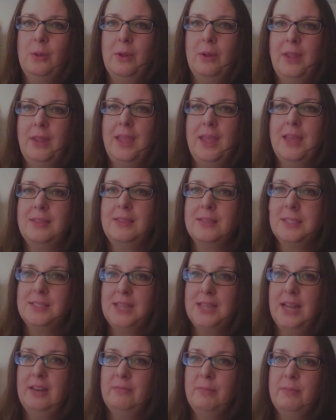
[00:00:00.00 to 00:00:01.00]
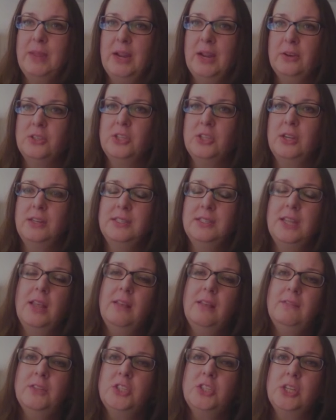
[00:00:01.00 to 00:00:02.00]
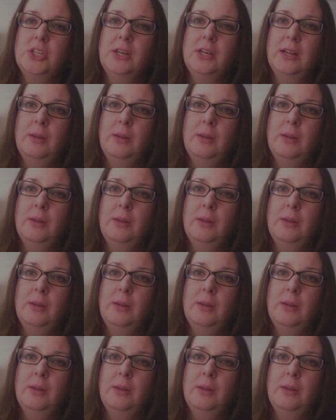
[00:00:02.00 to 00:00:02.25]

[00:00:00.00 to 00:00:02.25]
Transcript: looking at the state of marriage on television,